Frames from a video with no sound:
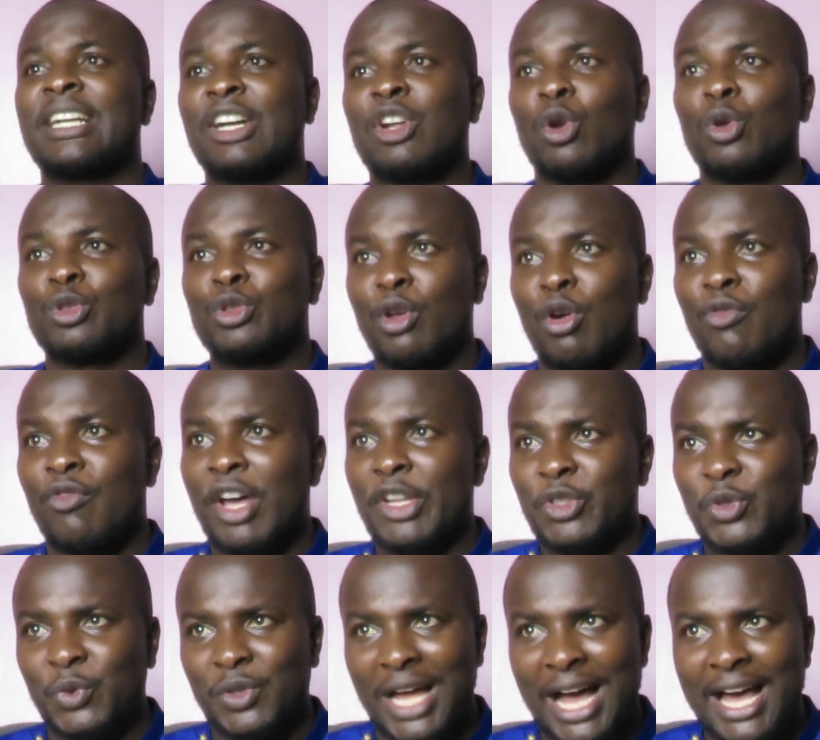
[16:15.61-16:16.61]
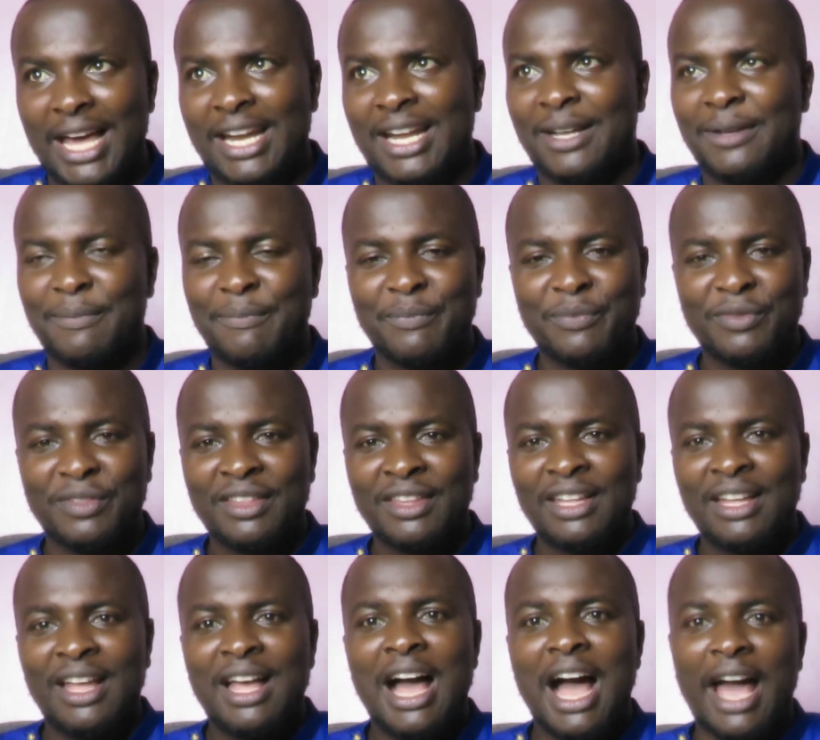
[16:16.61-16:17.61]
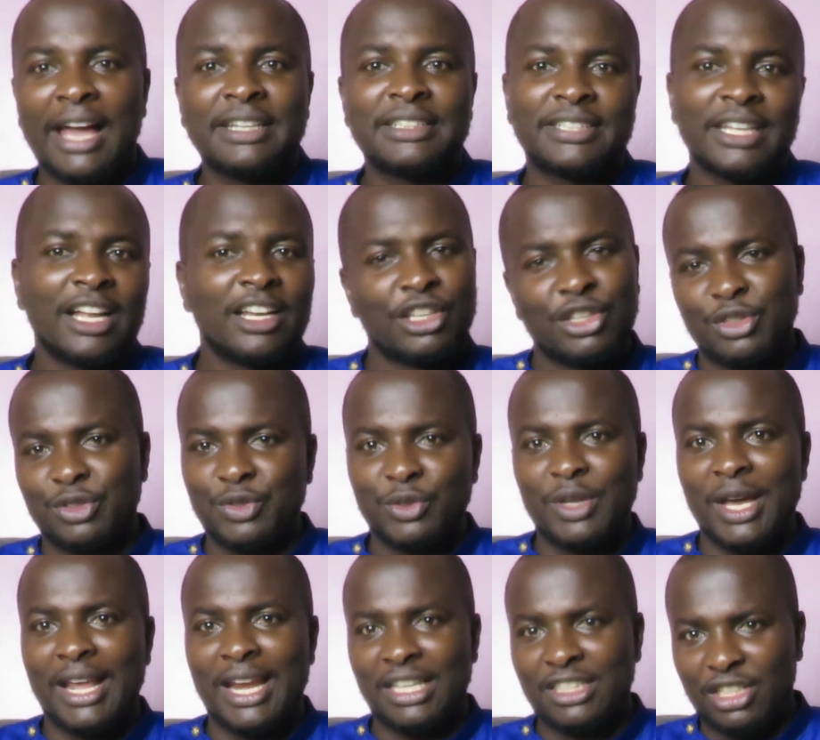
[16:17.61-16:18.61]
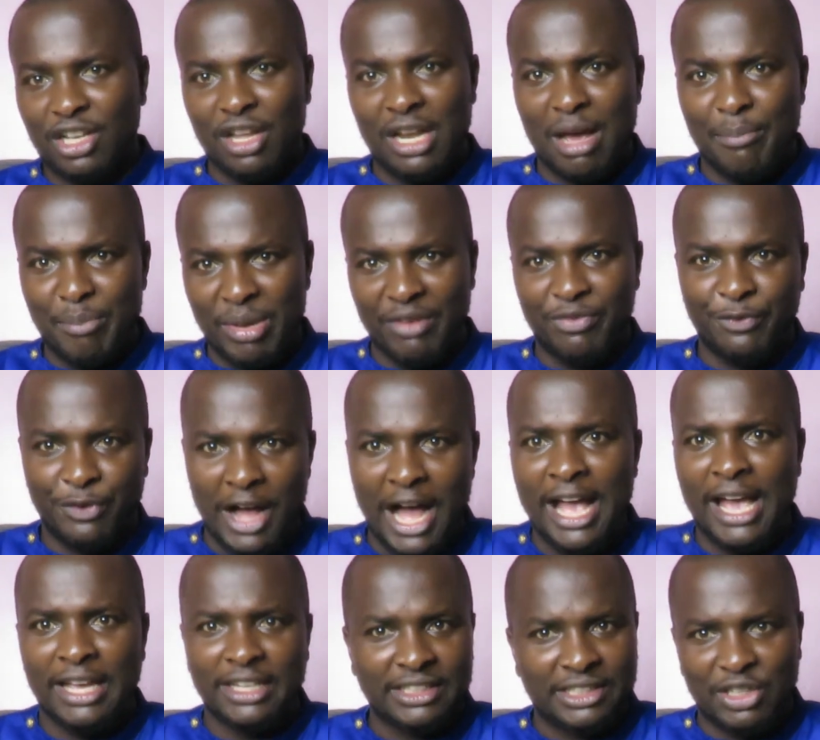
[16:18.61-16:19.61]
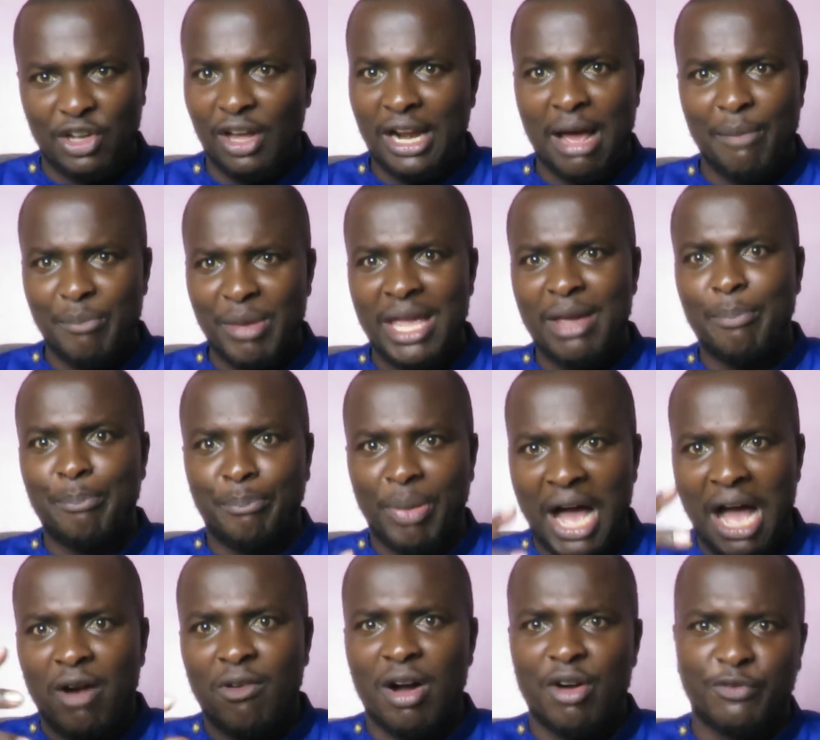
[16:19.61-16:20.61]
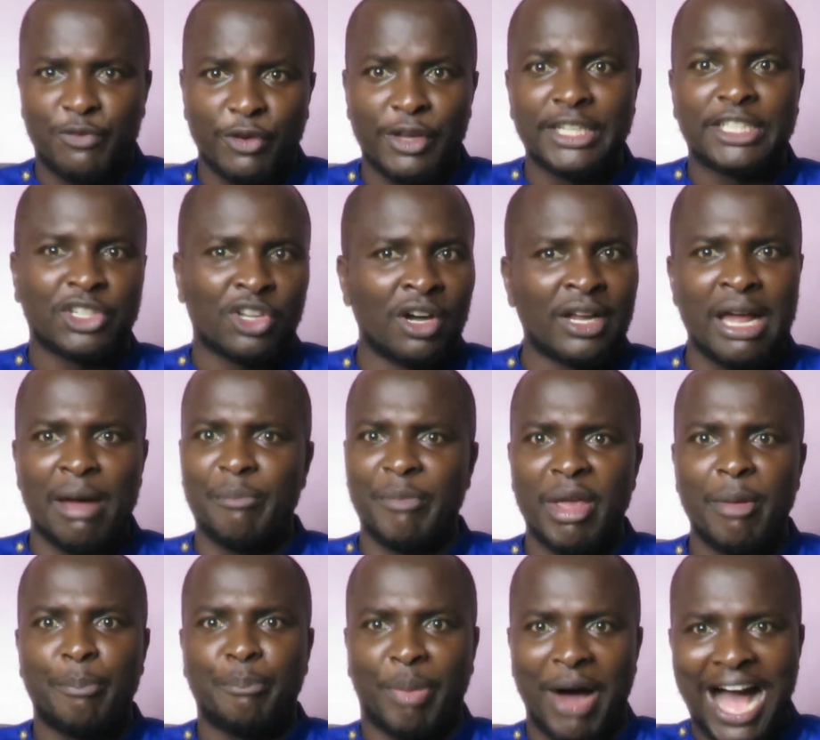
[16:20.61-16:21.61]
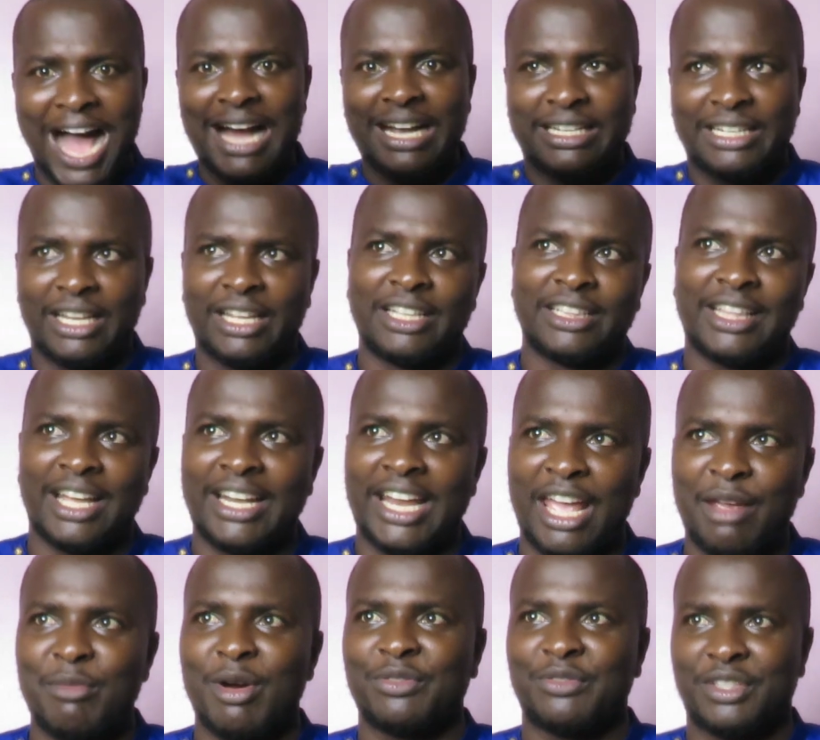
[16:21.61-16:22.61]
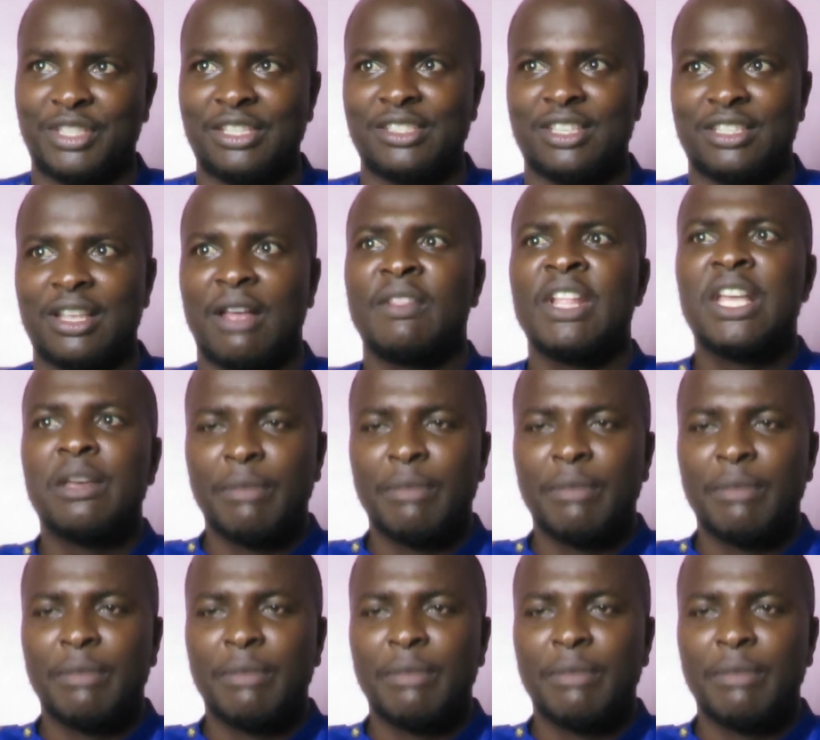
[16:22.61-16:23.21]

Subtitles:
crossover tonight. I tell you tonight, it's gonna be fire. It's gonna be powerful. It's gonna be packed in the name of Jesus.